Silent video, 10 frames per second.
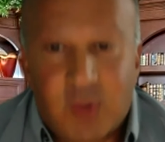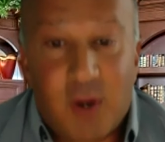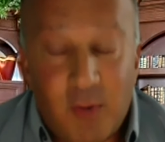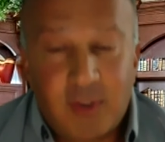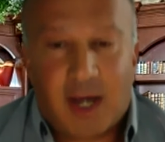
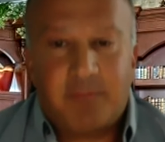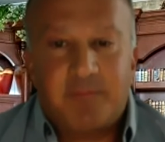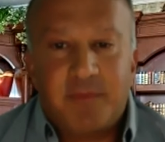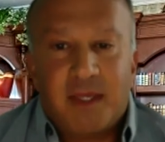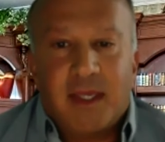So growing
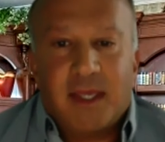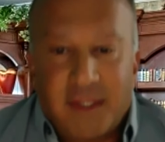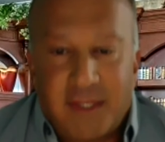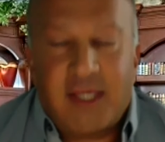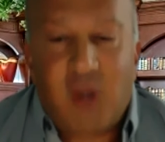up,
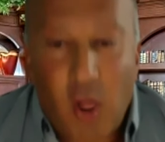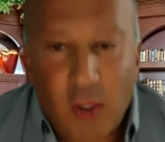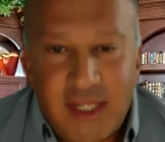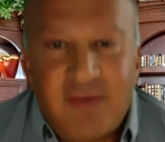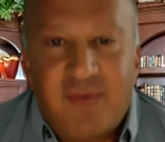they
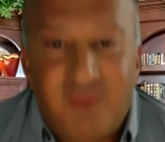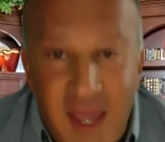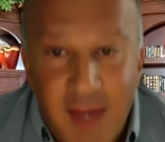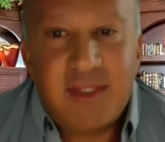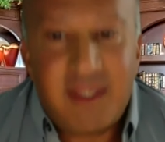called a
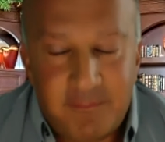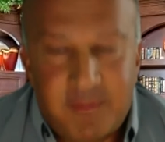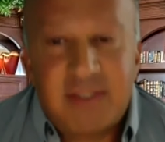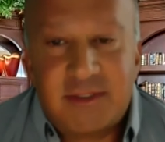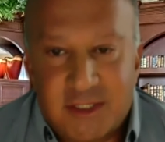family
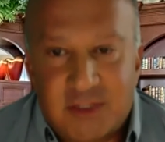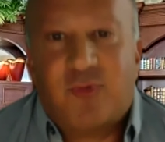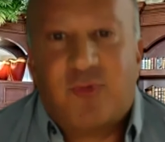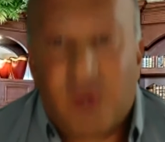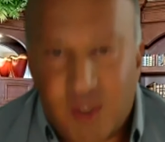business
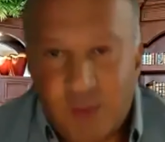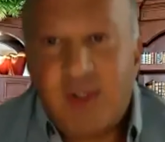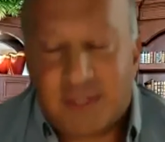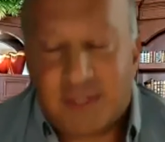for a reason.